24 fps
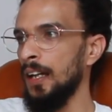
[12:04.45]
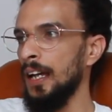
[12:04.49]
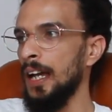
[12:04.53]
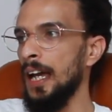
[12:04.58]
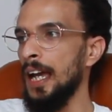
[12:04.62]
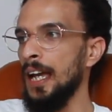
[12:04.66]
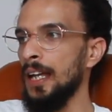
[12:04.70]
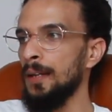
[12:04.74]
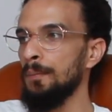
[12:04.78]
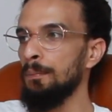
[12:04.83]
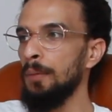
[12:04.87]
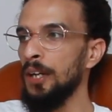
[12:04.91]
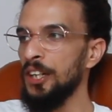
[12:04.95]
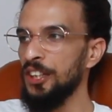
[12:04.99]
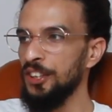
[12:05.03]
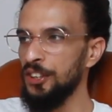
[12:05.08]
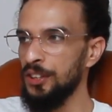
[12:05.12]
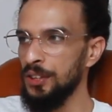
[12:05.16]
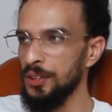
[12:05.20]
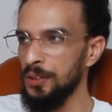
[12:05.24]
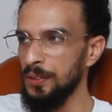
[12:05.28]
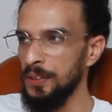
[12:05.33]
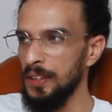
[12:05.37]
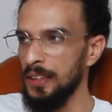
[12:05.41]
And by
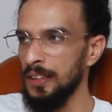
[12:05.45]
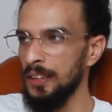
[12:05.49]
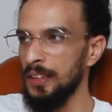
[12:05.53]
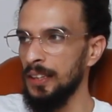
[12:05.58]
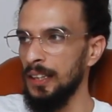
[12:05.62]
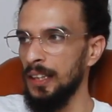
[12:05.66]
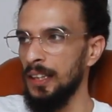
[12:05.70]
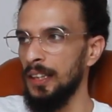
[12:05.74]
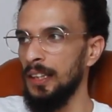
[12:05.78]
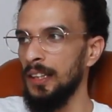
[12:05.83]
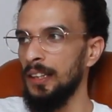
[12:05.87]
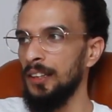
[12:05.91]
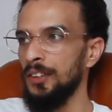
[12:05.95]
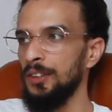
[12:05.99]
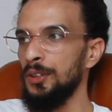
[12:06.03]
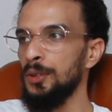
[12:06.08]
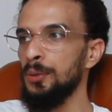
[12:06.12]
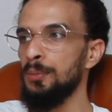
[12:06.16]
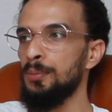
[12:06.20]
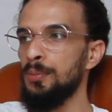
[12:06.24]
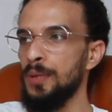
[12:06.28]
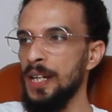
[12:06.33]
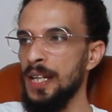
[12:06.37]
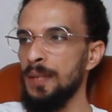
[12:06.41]
doing that,
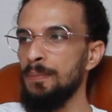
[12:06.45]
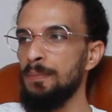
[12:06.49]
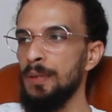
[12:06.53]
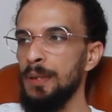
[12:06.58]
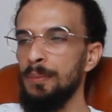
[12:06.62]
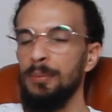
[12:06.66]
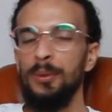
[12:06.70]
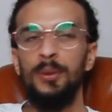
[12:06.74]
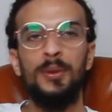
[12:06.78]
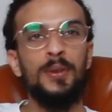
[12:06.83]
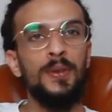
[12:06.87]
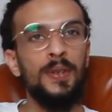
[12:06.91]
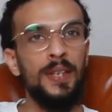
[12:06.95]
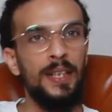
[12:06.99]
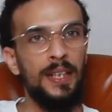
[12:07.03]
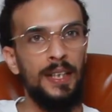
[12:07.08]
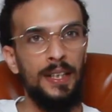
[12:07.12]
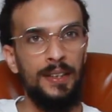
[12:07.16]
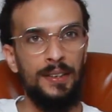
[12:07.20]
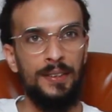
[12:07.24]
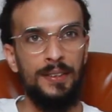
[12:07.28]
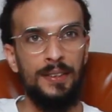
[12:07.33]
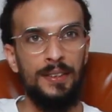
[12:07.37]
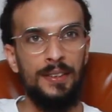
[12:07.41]
you bring people
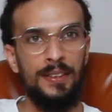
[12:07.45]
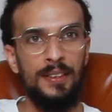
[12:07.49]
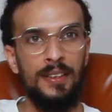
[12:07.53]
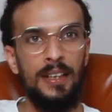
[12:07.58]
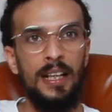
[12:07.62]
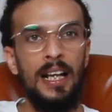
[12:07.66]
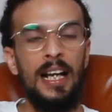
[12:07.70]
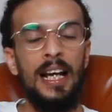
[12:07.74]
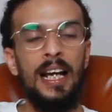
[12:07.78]
together,